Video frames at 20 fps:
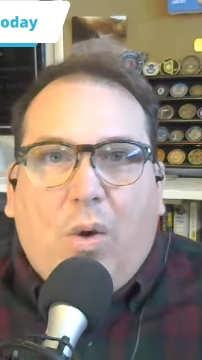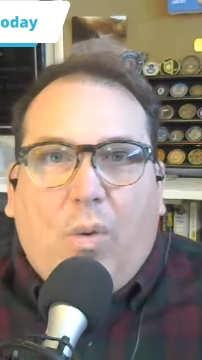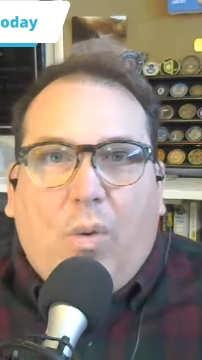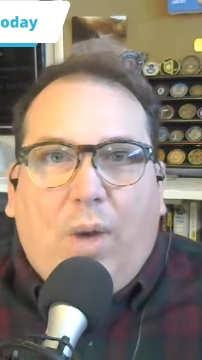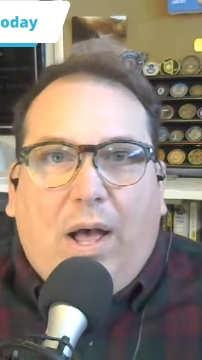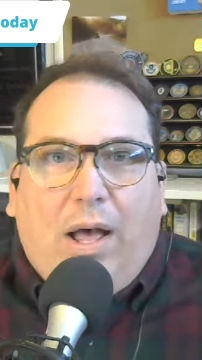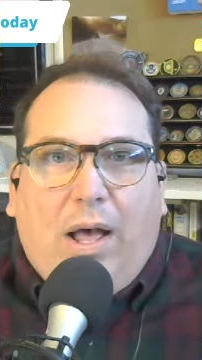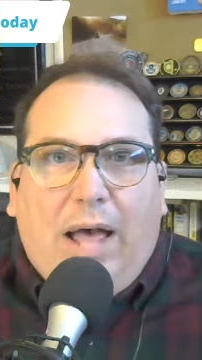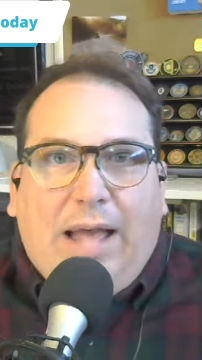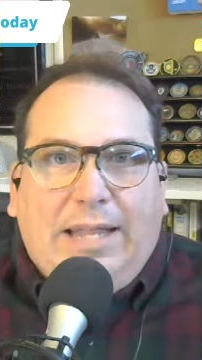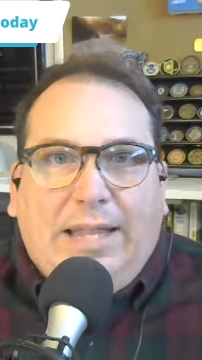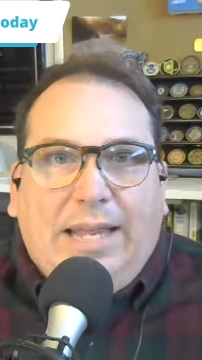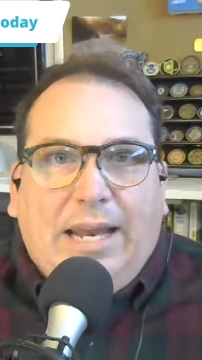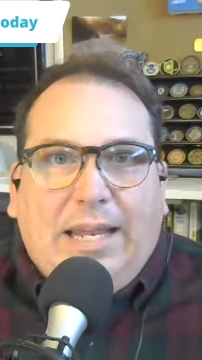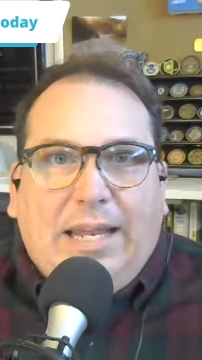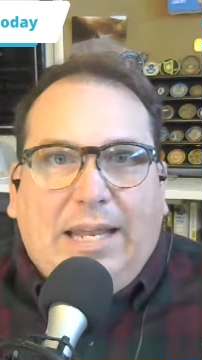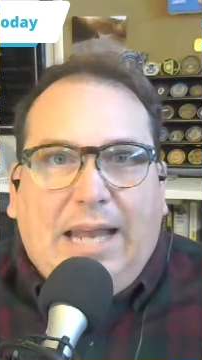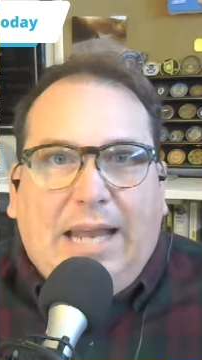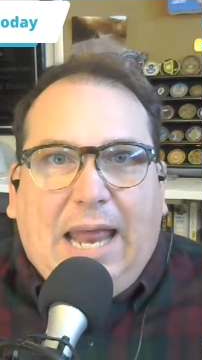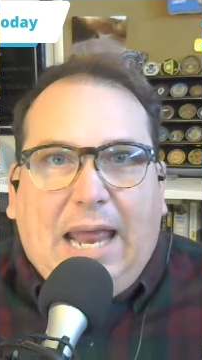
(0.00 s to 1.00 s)
Well, at the
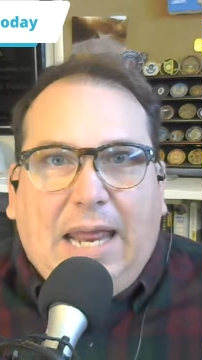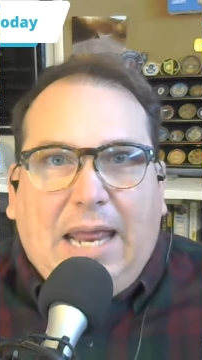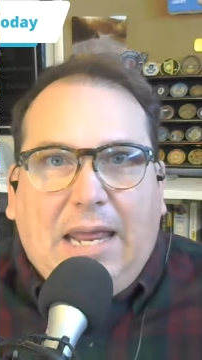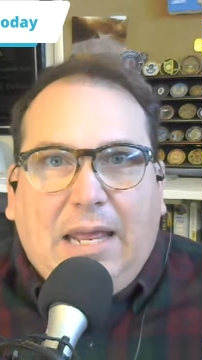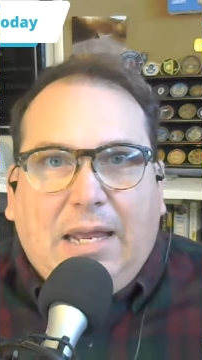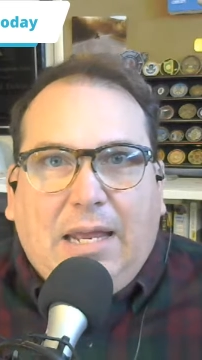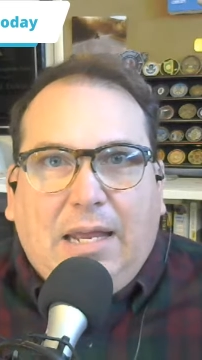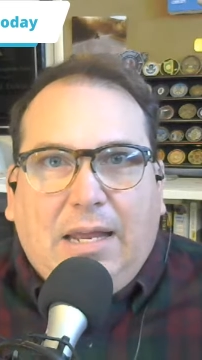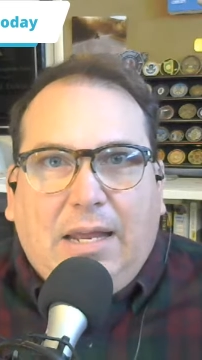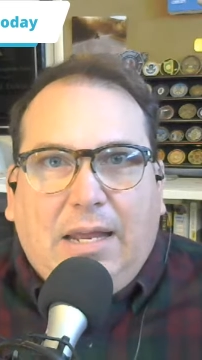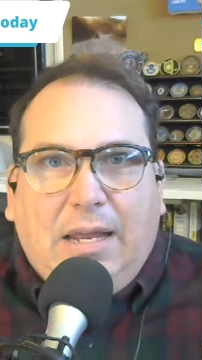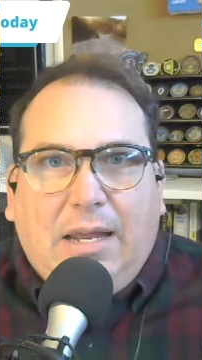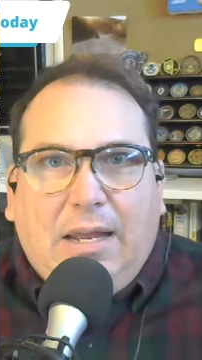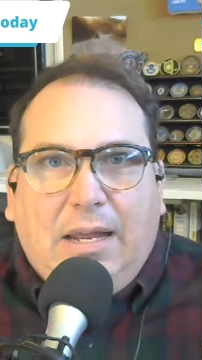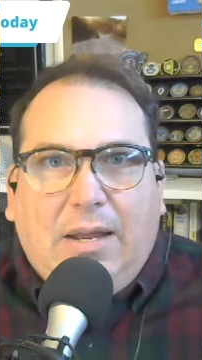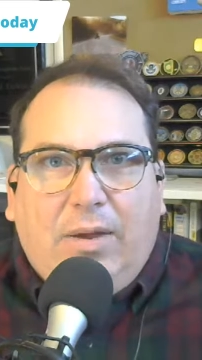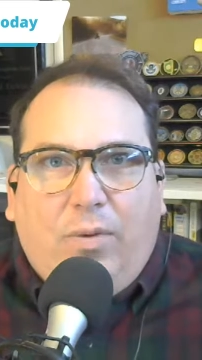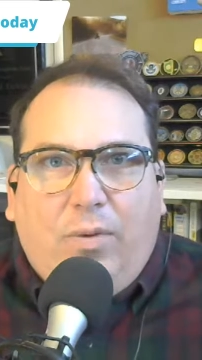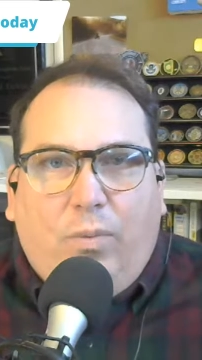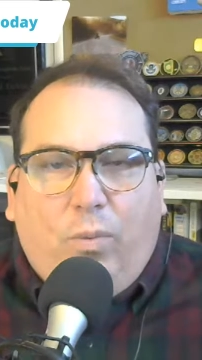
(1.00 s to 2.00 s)
end of the day,
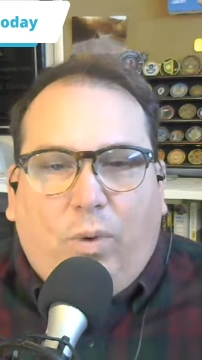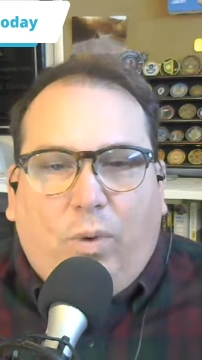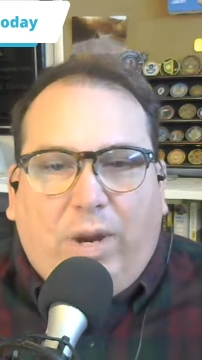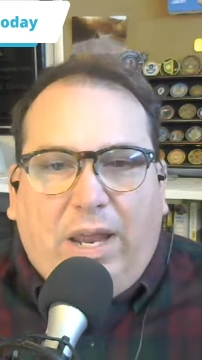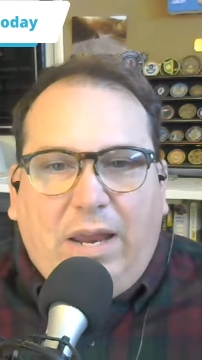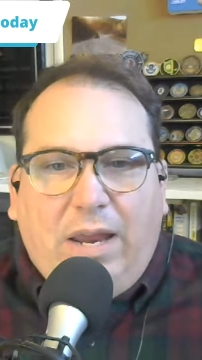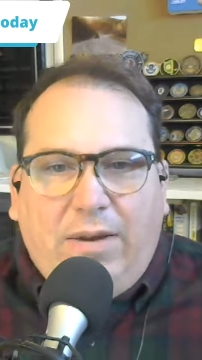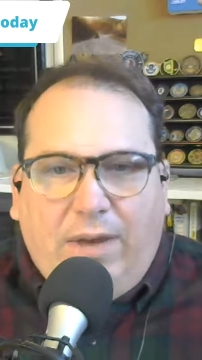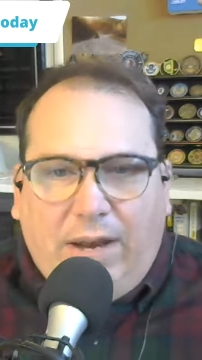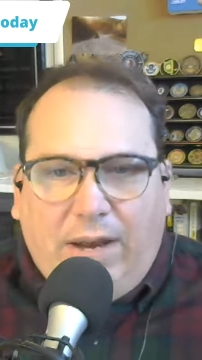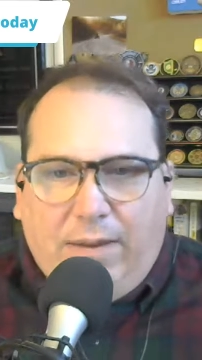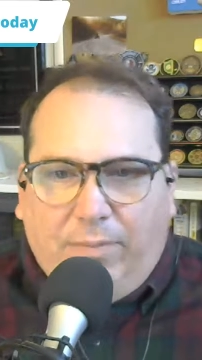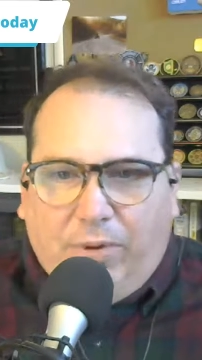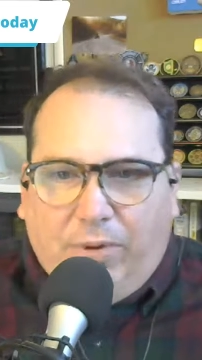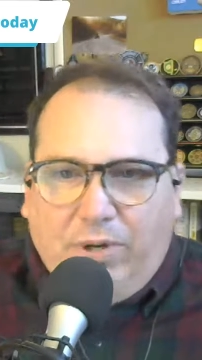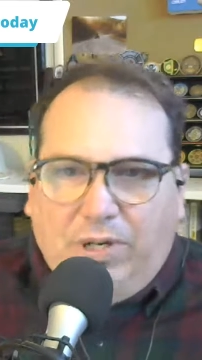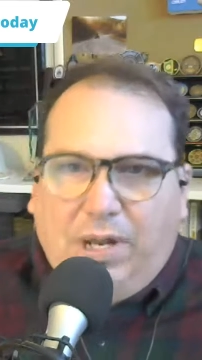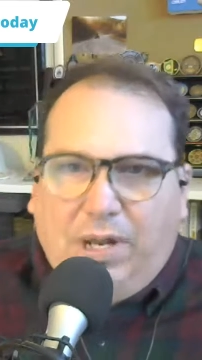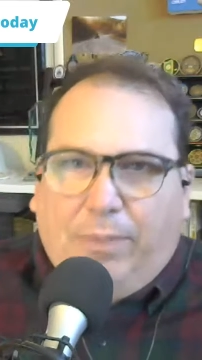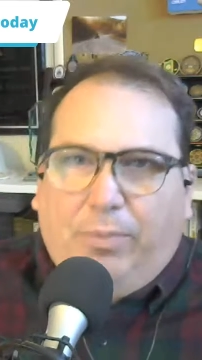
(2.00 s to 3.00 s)
working in
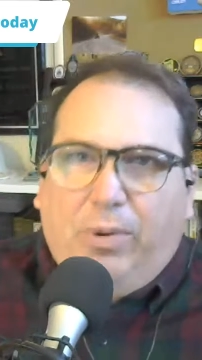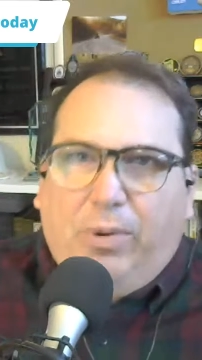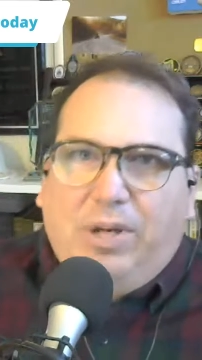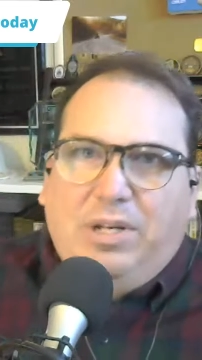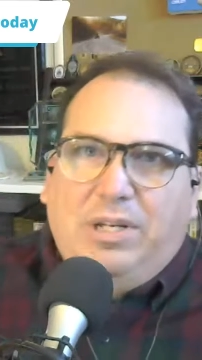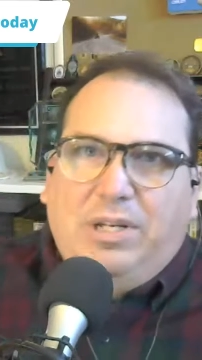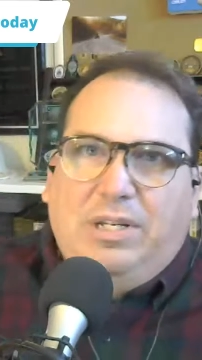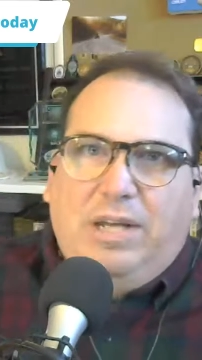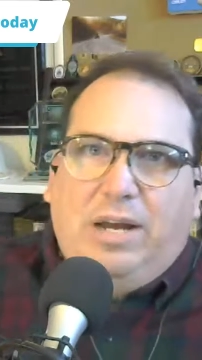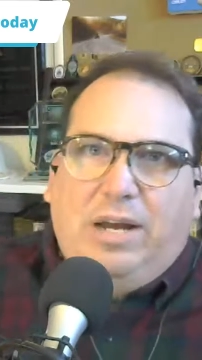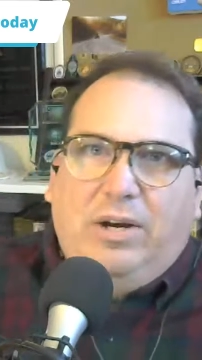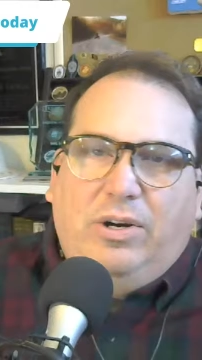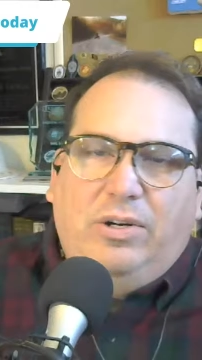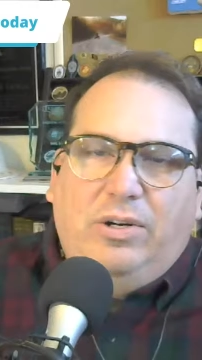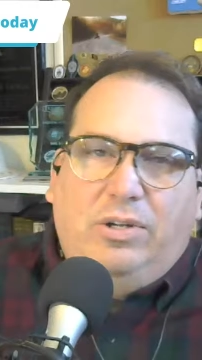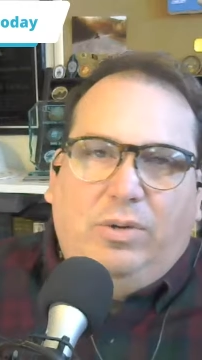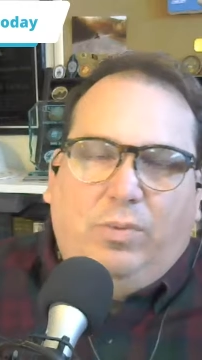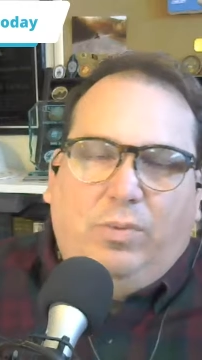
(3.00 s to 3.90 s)
emergency operations centers,